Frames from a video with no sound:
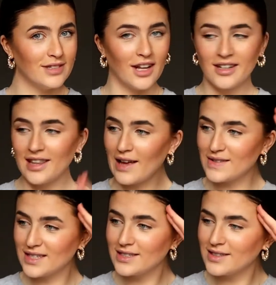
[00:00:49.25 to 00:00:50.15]
not
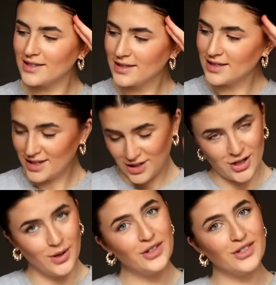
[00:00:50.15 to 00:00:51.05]
1,000,
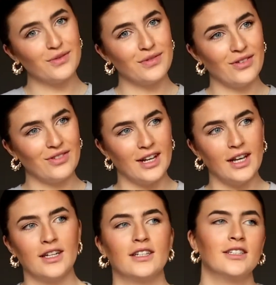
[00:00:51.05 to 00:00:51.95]

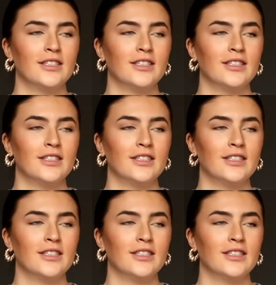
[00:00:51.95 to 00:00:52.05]
250.